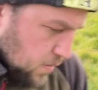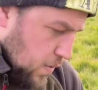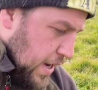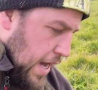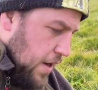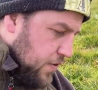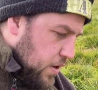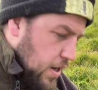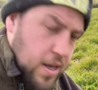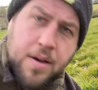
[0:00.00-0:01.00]
We
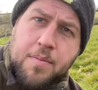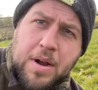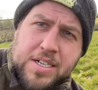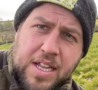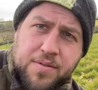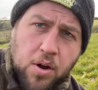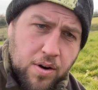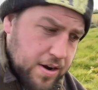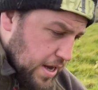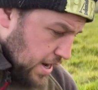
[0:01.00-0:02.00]
haven't managed to get the roller
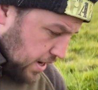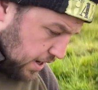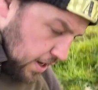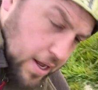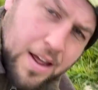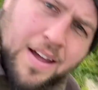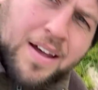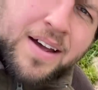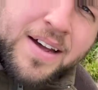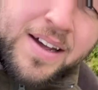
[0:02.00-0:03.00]
out yet.
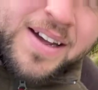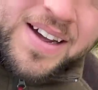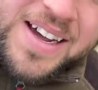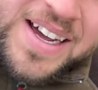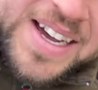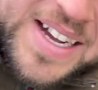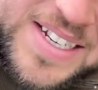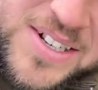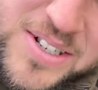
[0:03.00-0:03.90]
It's got